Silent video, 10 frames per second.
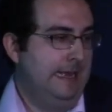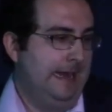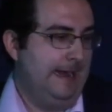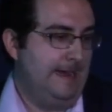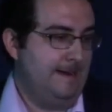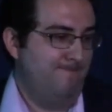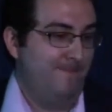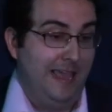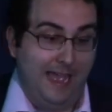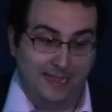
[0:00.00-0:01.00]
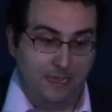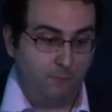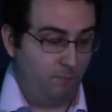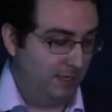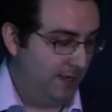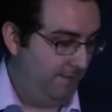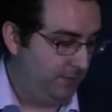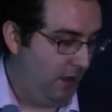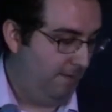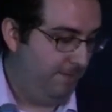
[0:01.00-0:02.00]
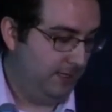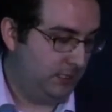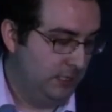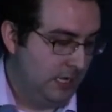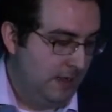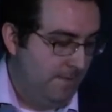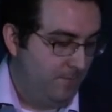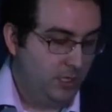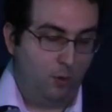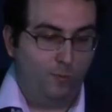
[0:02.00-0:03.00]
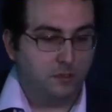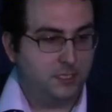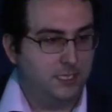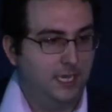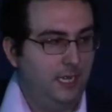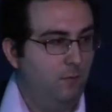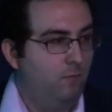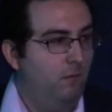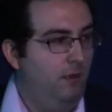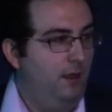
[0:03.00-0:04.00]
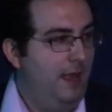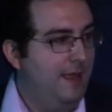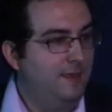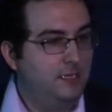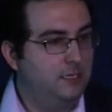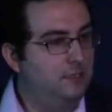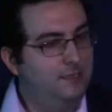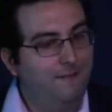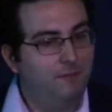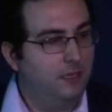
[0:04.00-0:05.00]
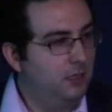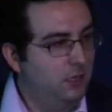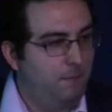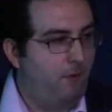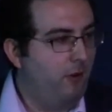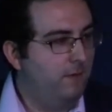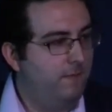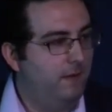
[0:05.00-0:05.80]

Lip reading: And then when we left office, we'll see, and this is definitely, part of